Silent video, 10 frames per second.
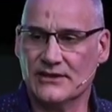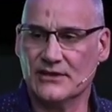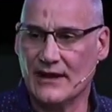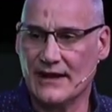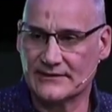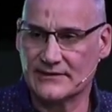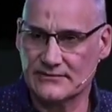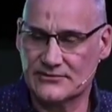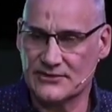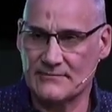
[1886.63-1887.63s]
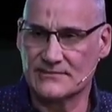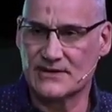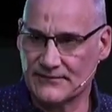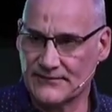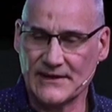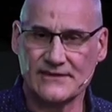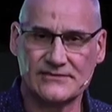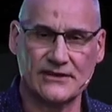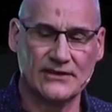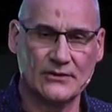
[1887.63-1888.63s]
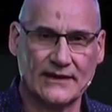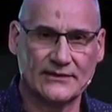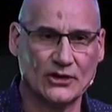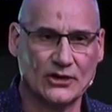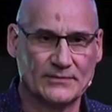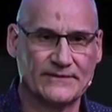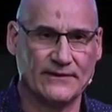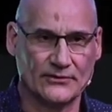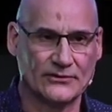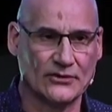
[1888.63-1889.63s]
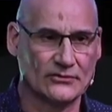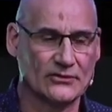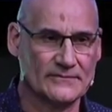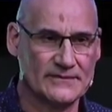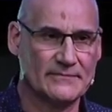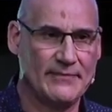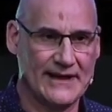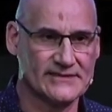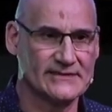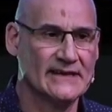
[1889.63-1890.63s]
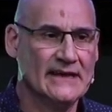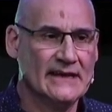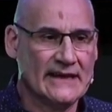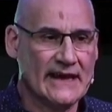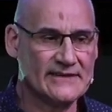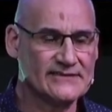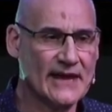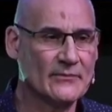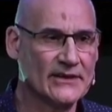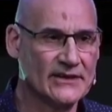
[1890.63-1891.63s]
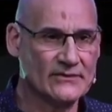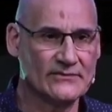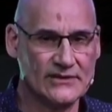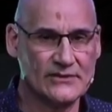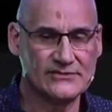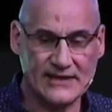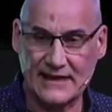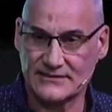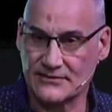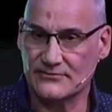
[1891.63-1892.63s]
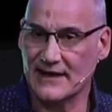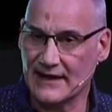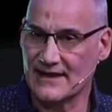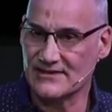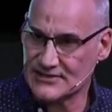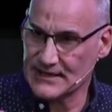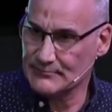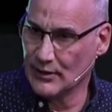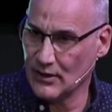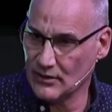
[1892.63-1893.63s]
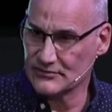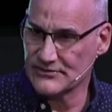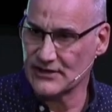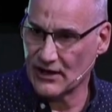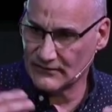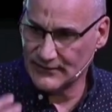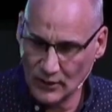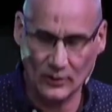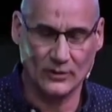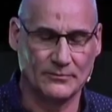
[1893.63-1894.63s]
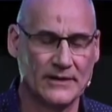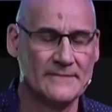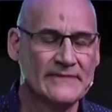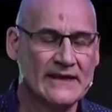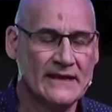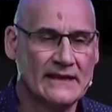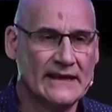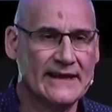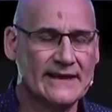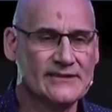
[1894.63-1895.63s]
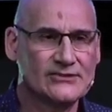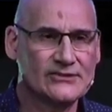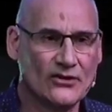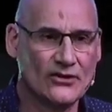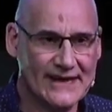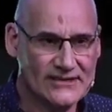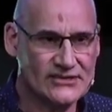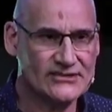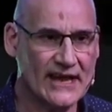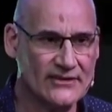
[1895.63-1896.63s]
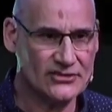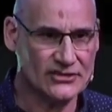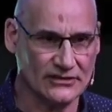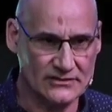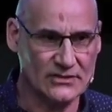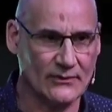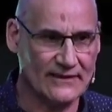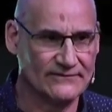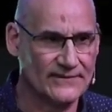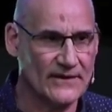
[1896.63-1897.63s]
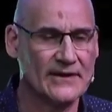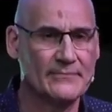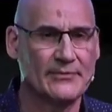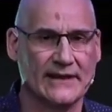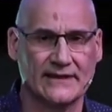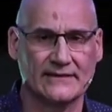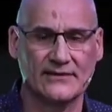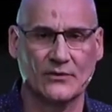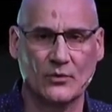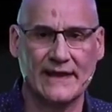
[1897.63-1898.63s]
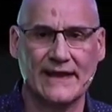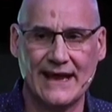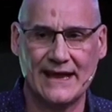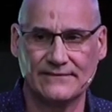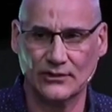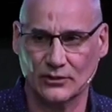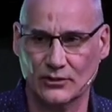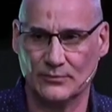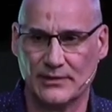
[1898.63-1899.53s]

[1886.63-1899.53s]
had dreamt of, things that you had hoped for, don't come to pass, it's then when you, you start to realize the importance of hope. It is so essential to our very being that we have hope.